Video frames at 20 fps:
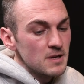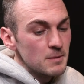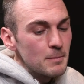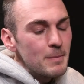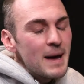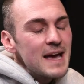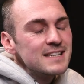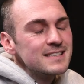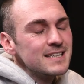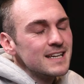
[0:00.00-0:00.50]

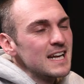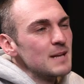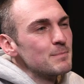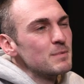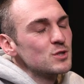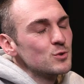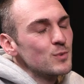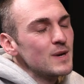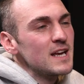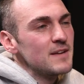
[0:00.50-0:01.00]
basically,
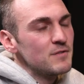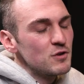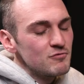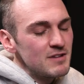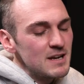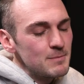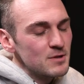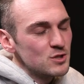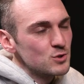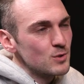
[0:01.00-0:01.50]
if you
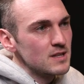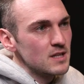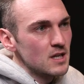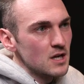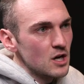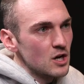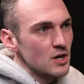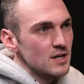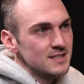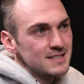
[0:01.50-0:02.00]
read between the
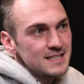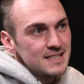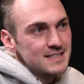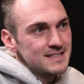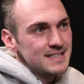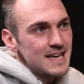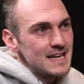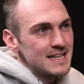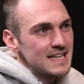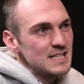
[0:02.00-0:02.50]
lines, he
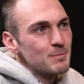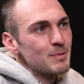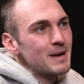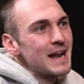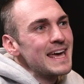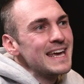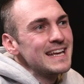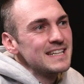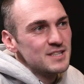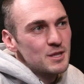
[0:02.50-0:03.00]
said he's
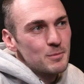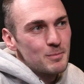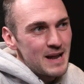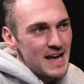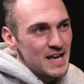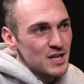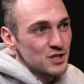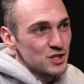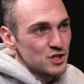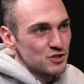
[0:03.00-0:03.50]
playing to the
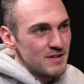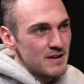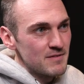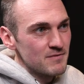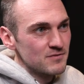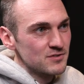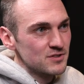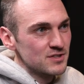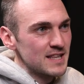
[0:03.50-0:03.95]
players' strengths,